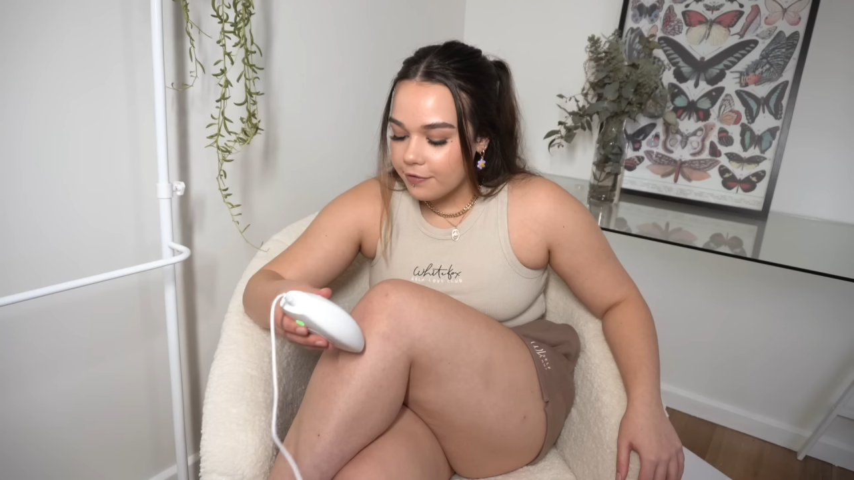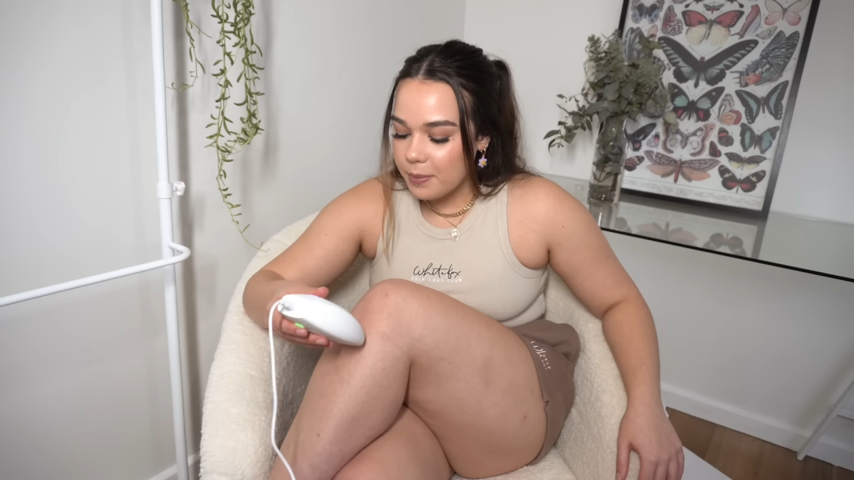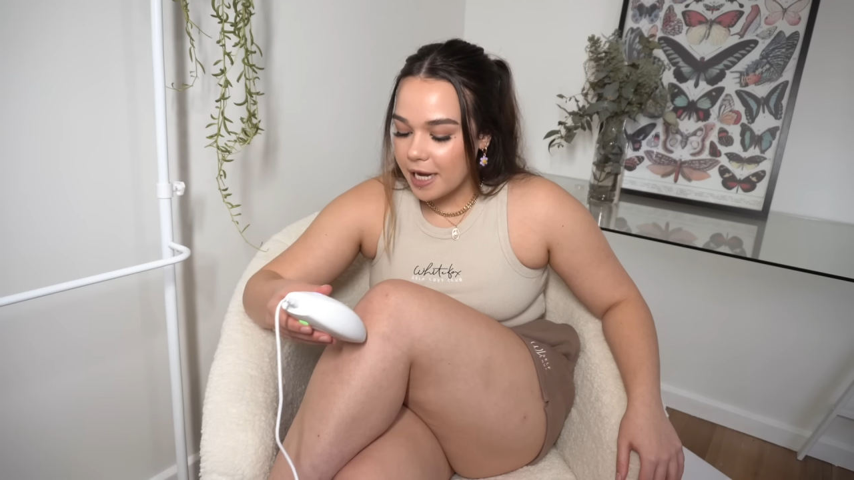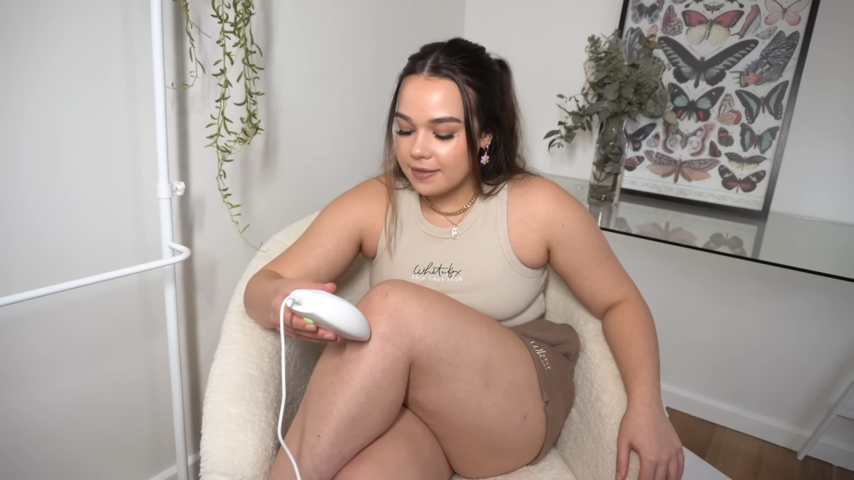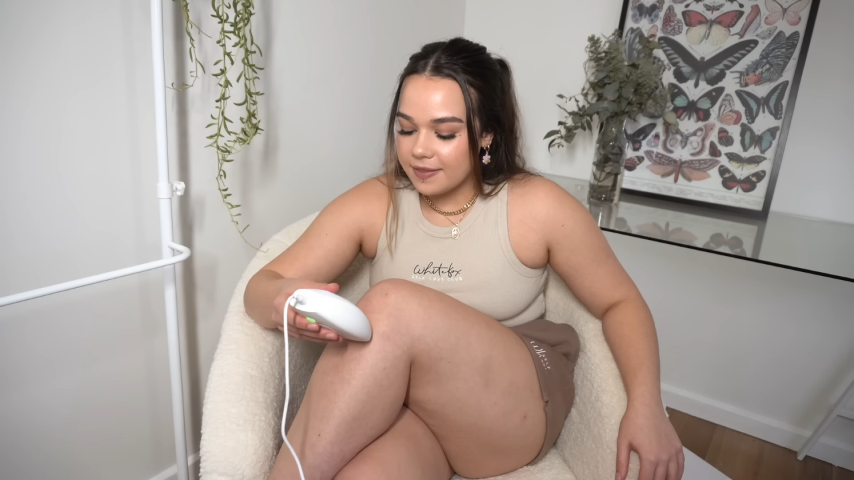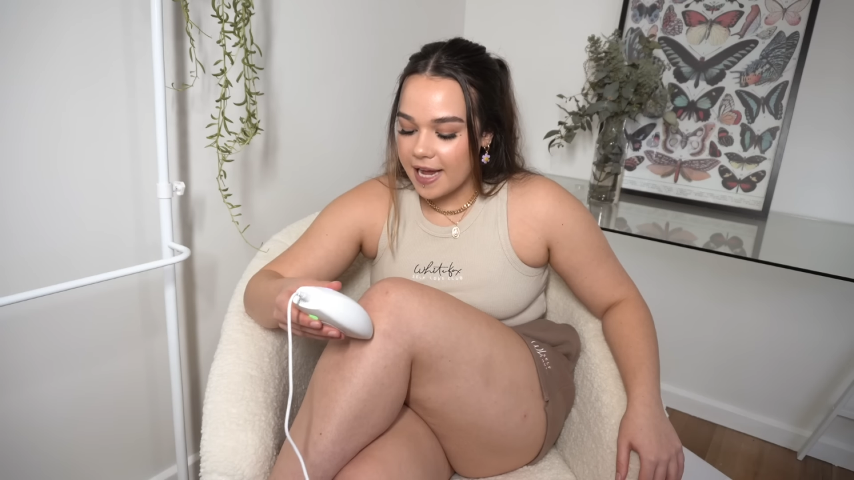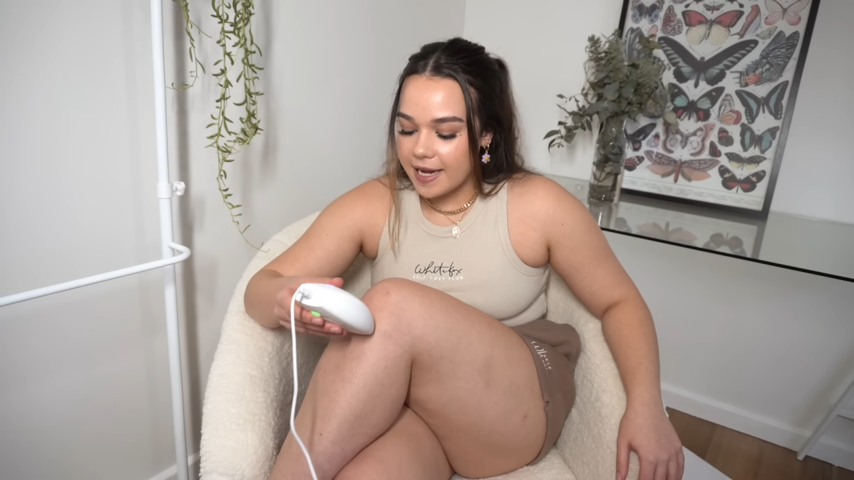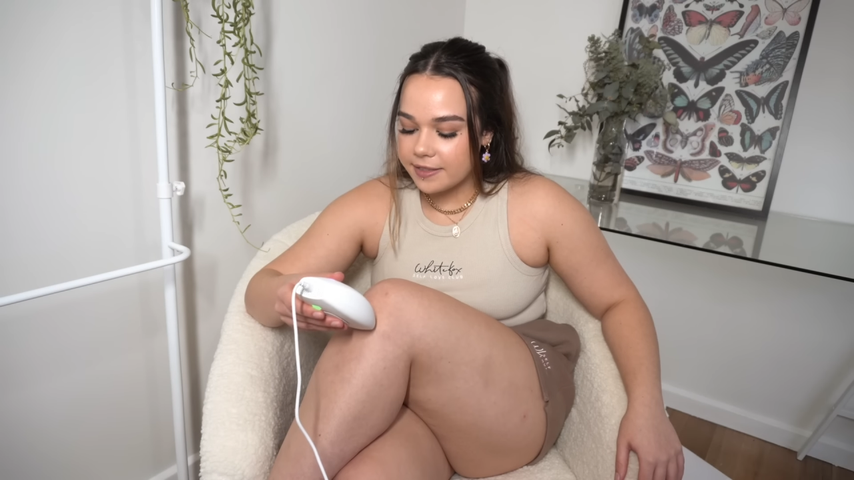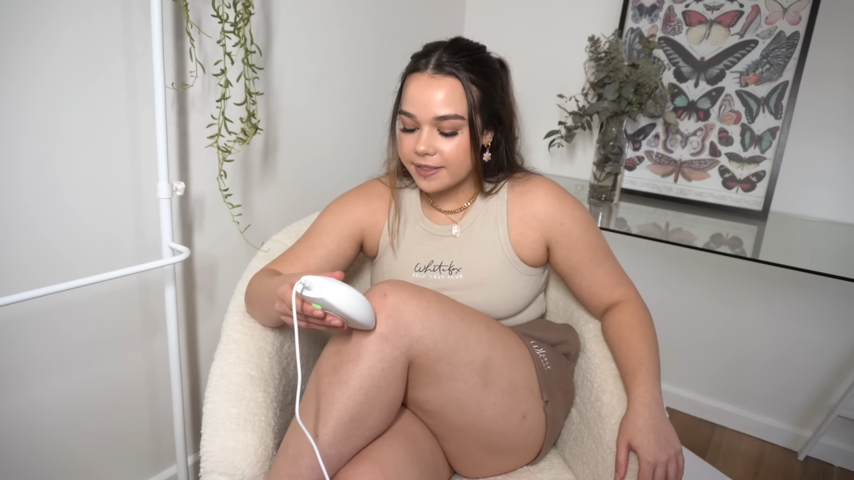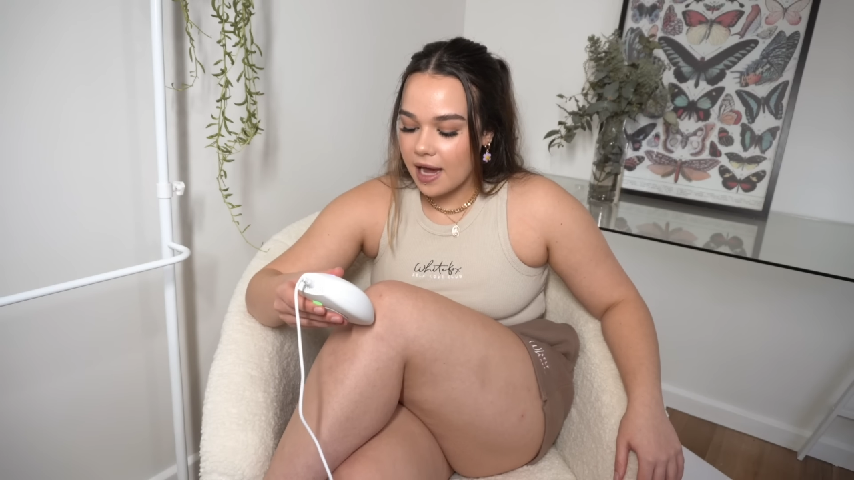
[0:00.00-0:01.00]
For my
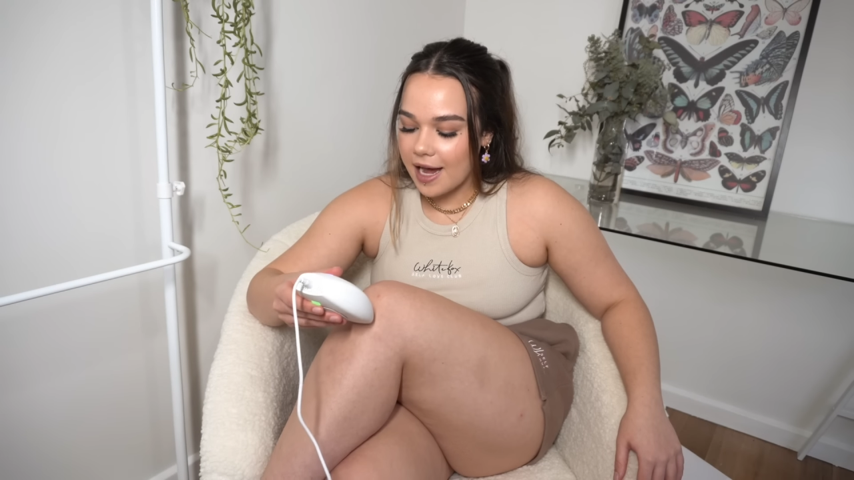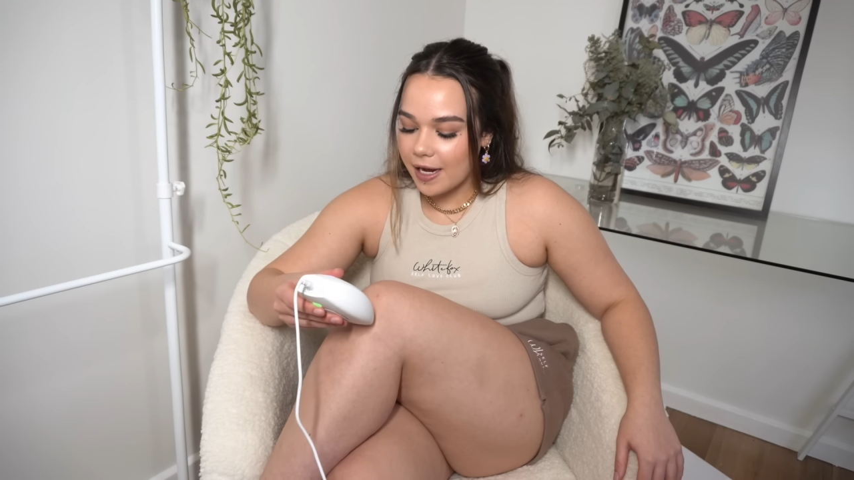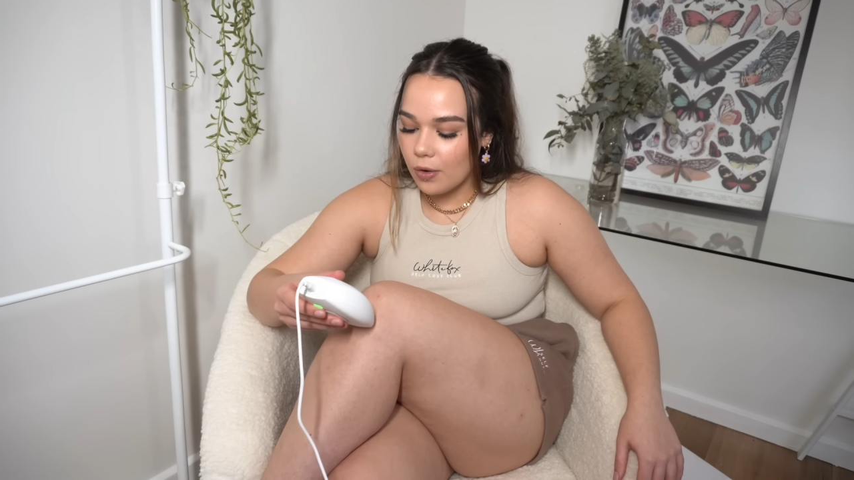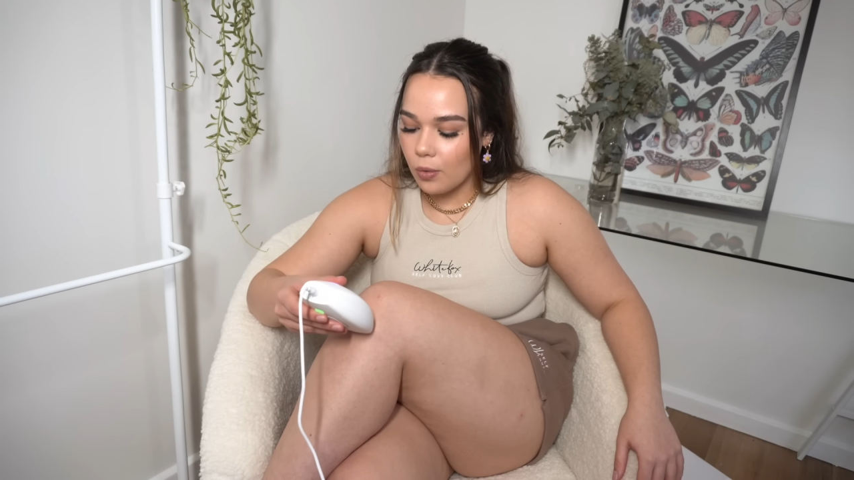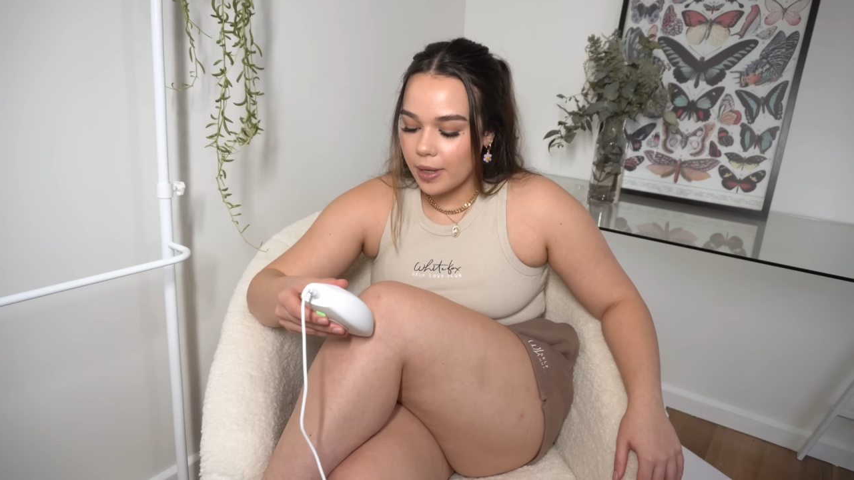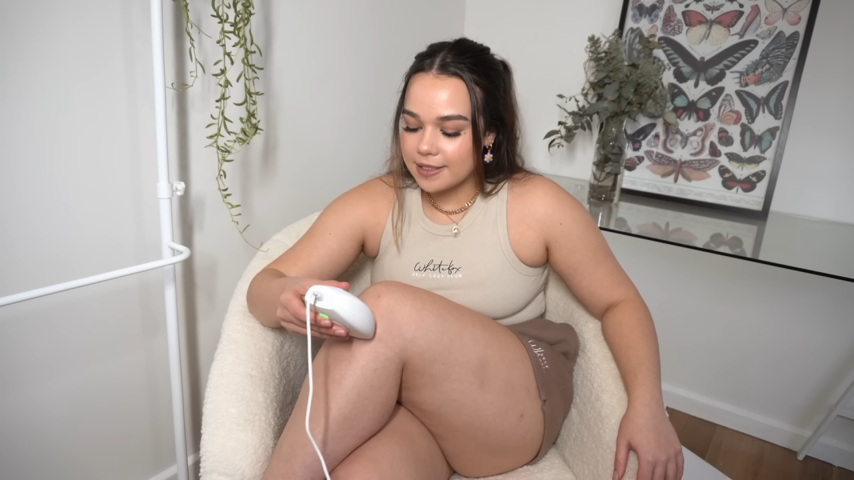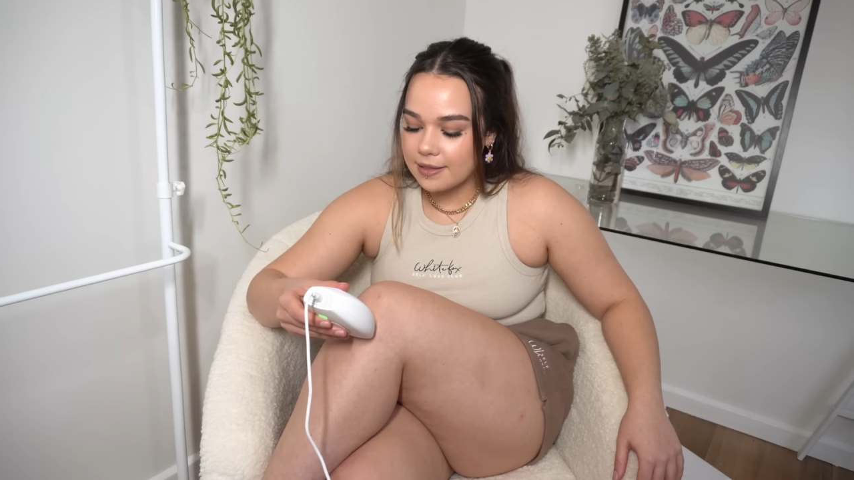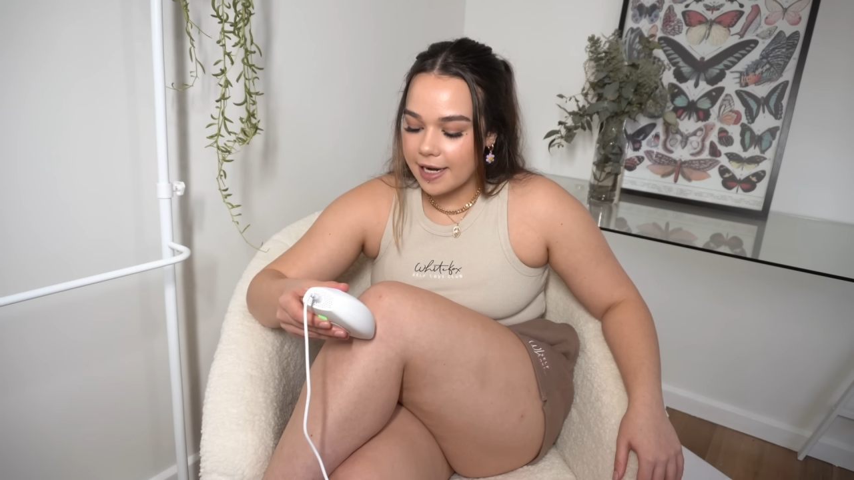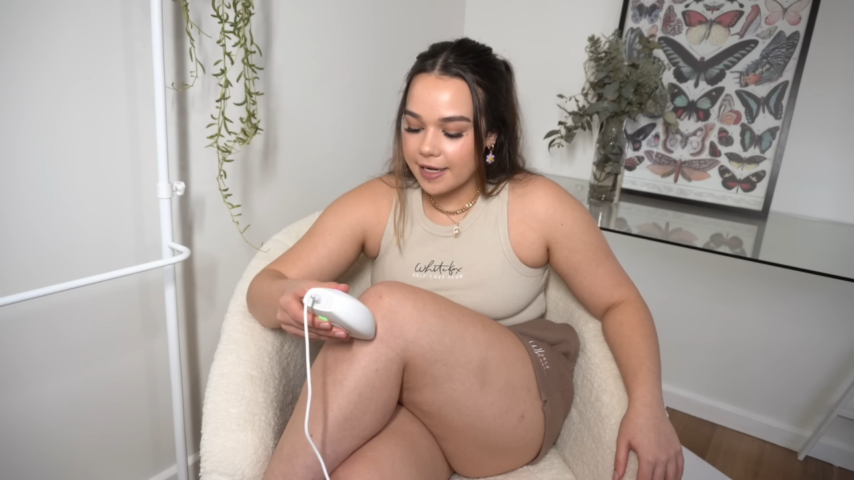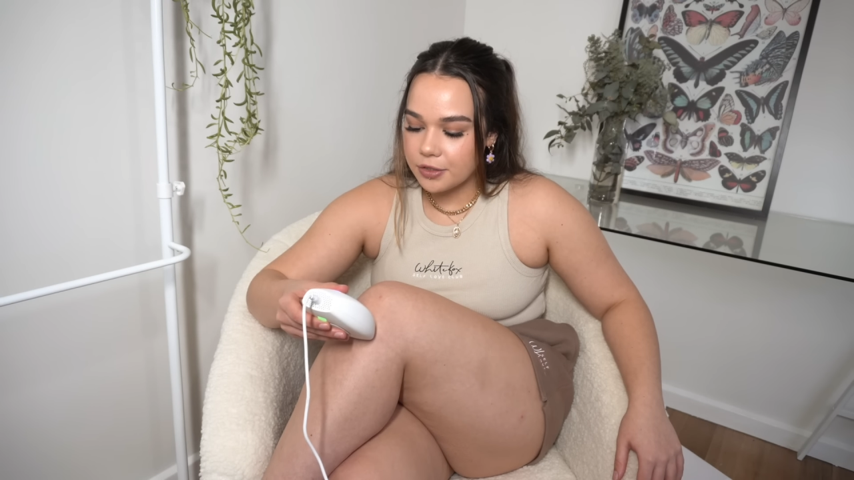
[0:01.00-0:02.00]
legs, I always
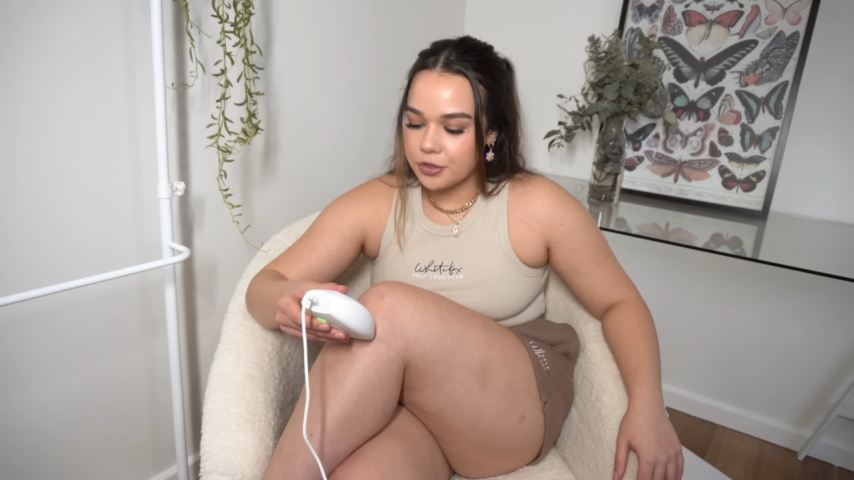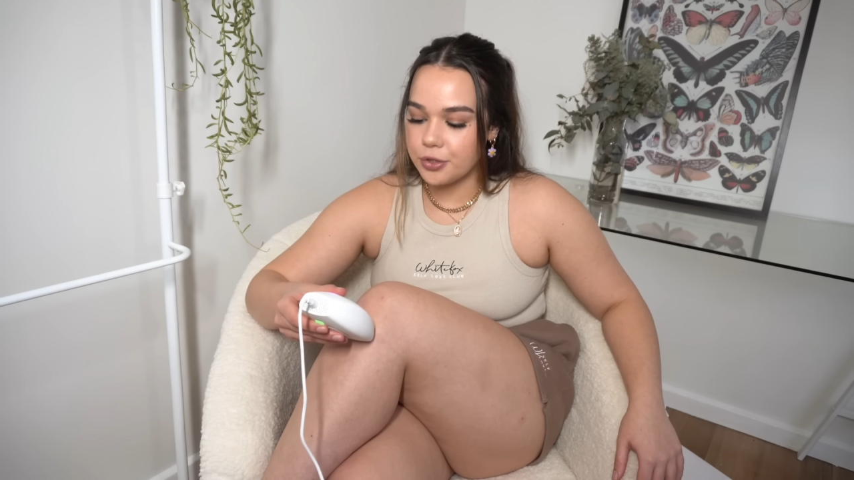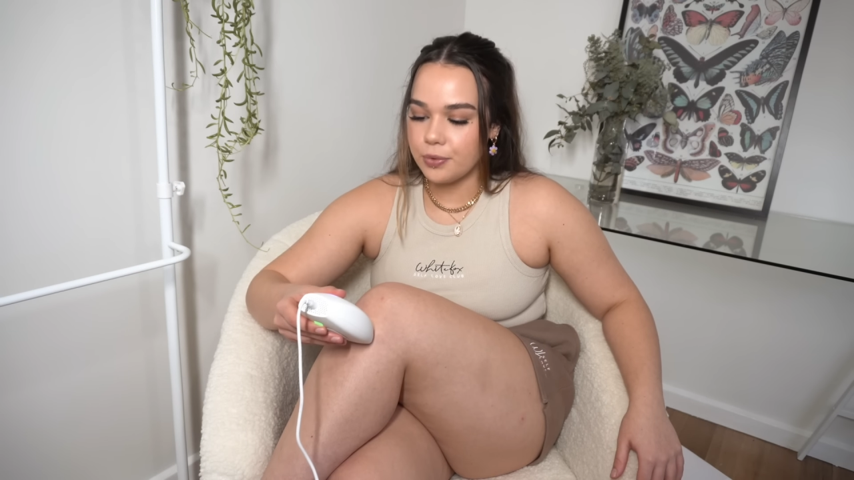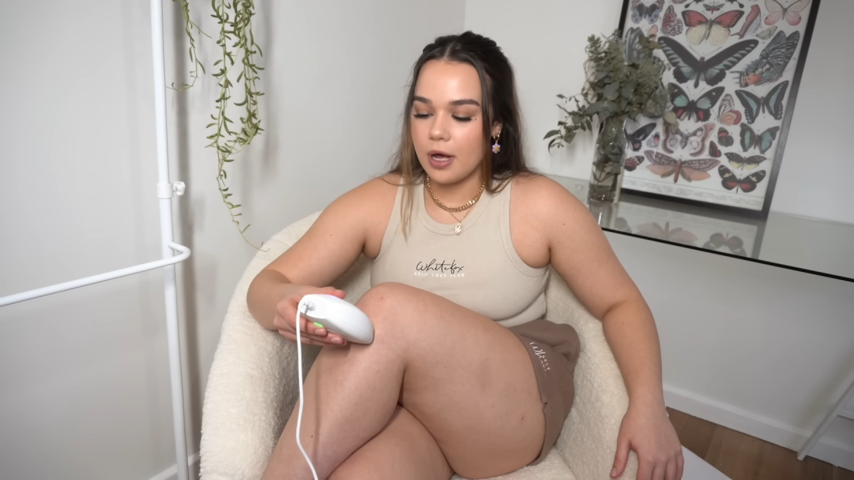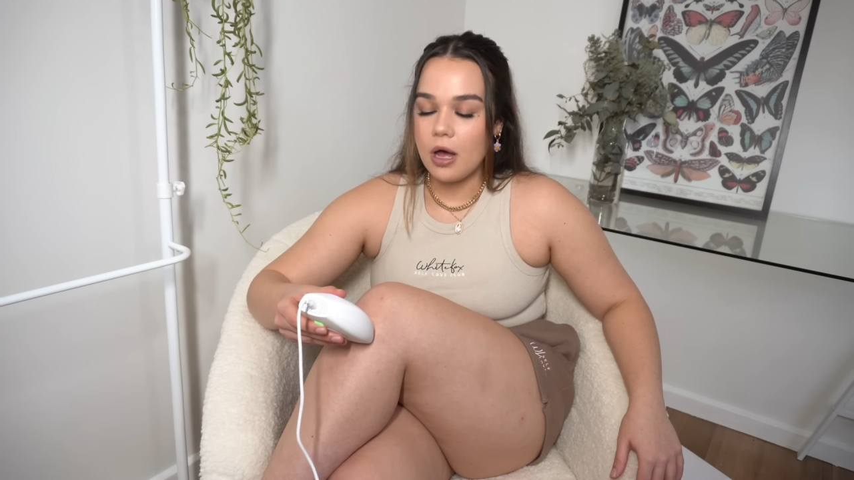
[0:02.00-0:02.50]
like to